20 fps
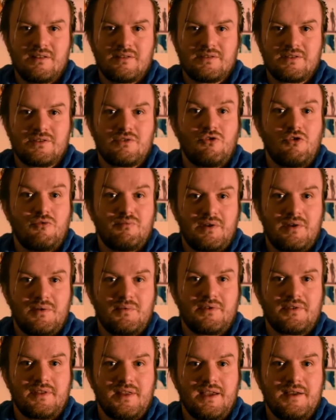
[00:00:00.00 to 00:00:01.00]
to go and be
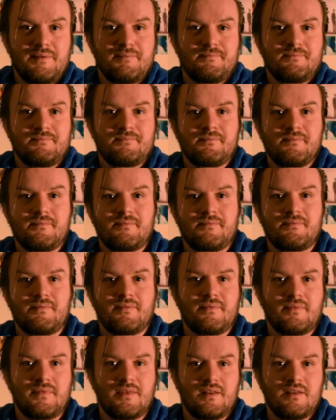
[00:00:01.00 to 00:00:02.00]
with them.
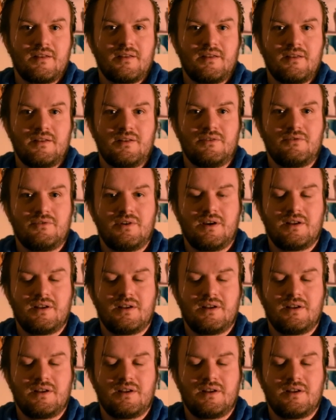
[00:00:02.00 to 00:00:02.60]
You know,